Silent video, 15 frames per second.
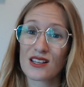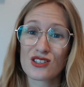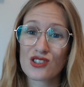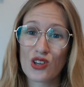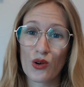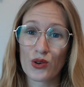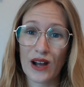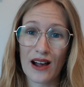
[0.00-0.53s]

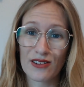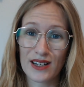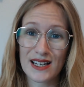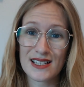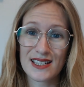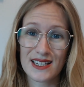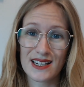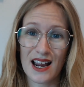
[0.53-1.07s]
sold out
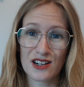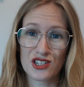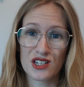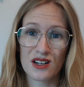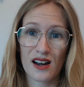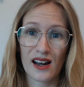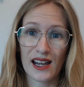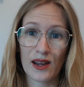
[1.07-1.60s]

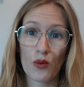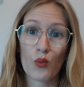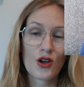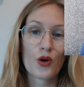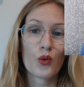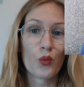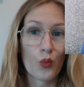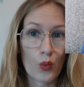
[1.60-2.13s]
internationally
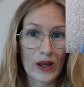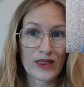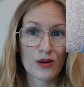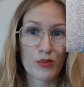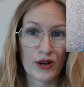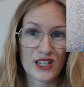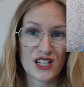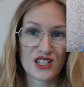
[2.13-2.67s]
with a
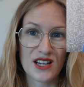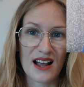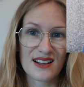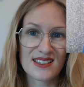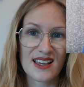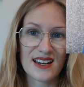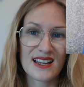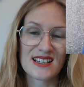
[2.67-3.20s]
British
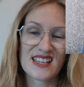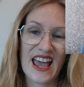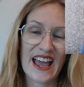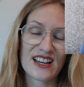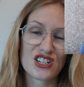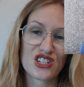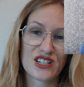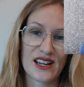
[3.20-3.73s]
accent is
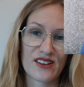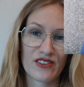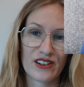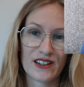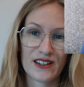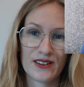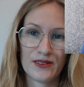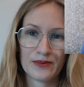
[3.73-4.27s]
Ed
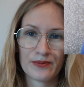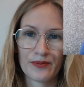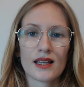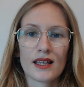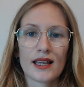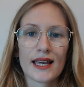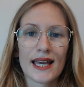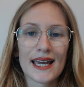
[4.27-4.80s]
Sheeran.
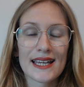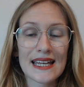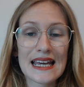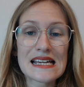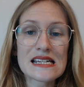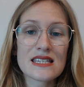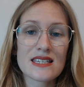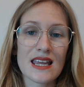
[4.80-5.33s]
It
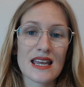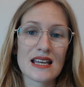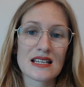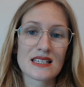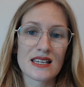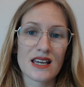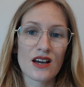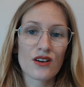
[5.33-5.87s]
is
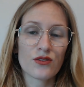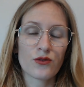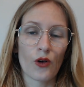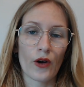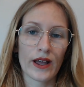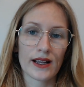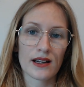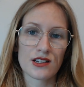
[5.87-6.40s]
easier
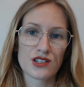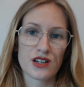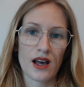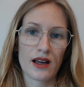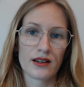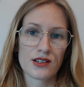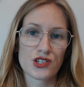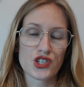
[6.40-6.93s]
for English
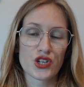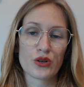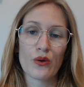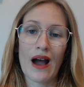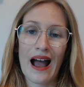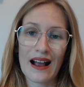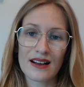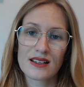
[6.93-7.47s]
learners to
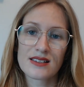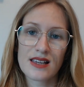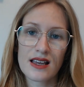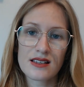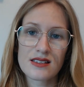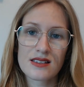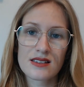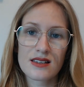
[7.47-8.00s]

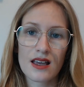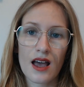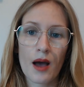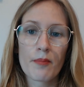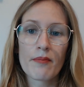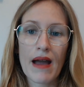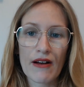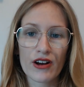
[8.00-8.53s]
access
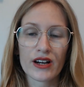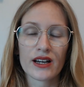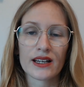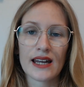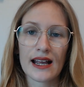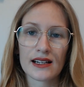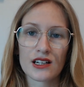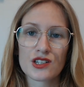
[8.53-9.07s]

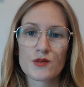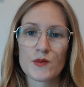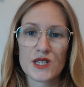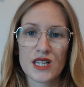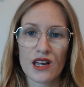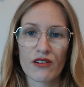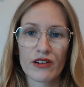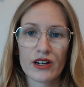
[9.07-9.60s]
American English
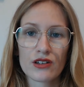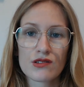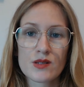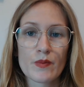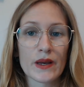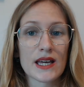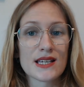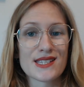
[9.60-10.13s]
materials
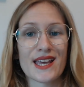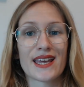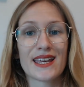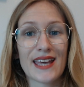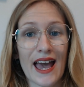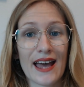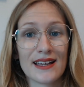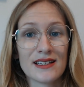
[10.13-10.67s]
because,
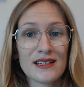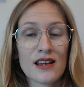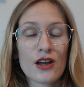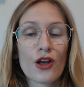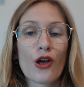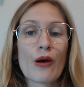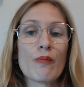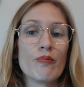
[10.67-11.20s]
again,
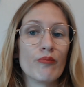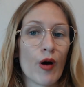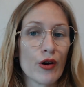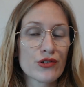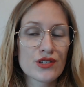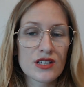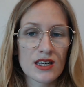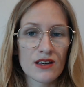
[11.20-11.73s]

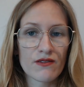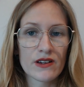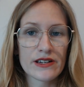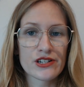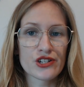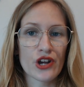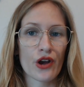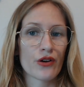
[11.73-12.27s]
most TV
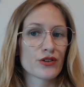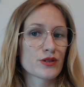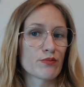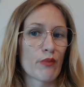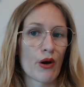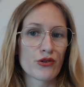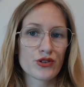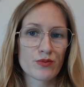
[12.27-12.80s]
shows,
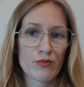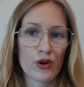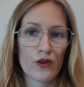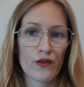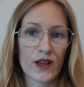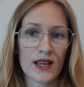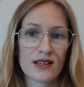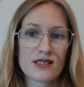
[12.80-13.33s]
most
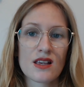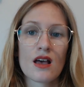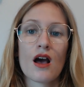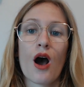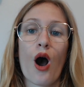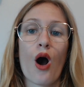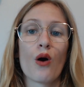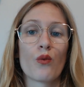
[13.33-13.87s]
movies
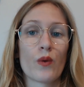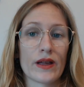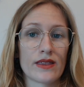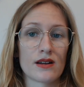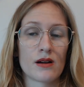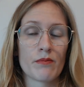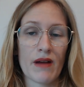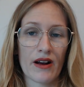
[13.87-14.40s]
are with
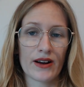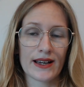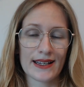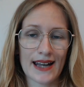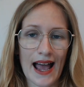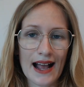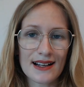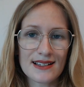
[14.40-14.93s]
an
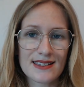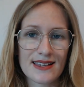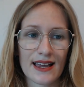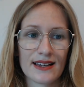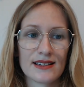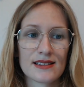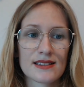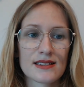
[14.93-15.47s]
American
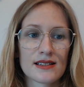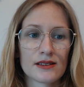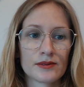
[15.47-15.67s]
accent.